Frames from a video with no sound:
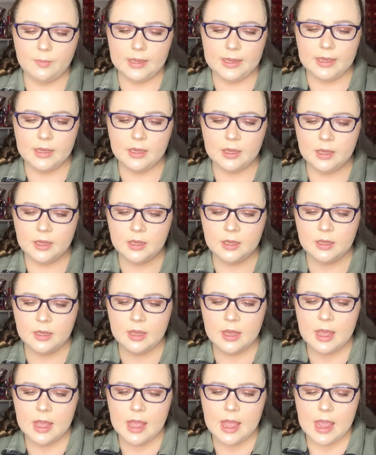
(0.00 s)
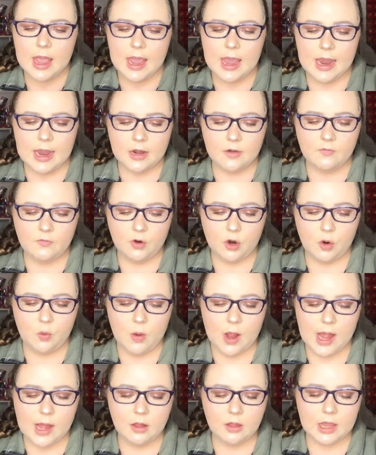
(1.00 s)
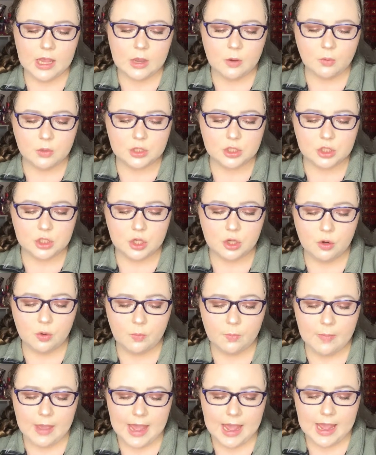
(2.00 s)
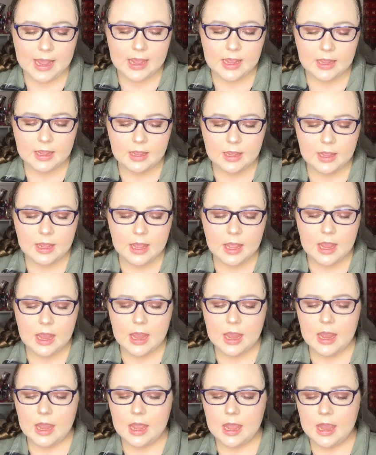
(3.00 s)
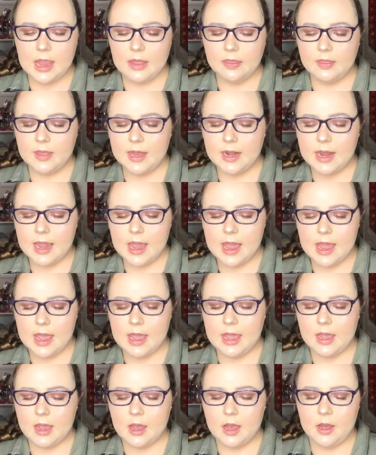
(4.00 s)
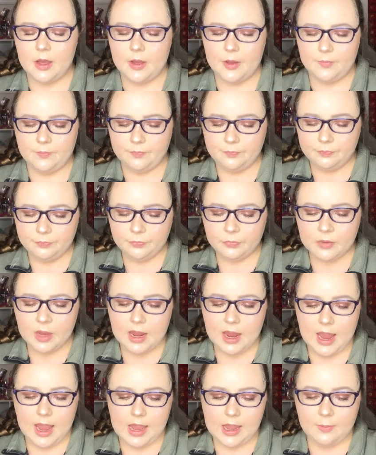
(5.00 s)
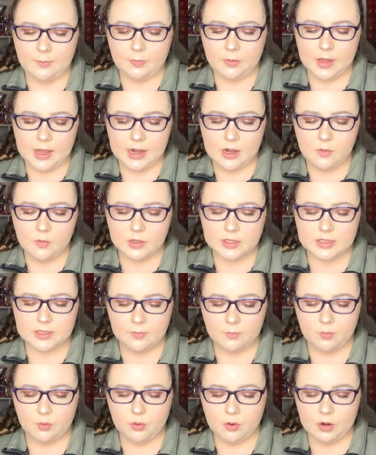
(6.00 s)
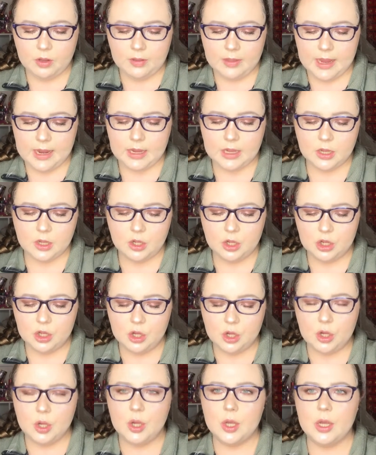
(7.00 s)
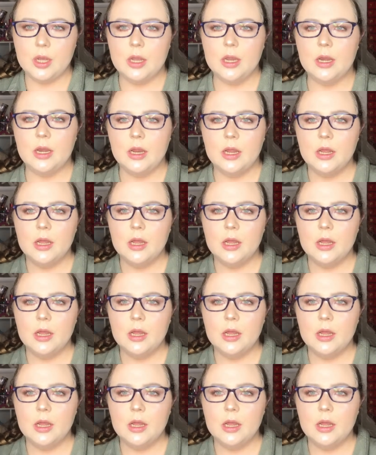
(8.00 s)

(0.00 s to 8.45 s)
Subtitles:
me, and for a while it was too matte. And then I applied it with some like good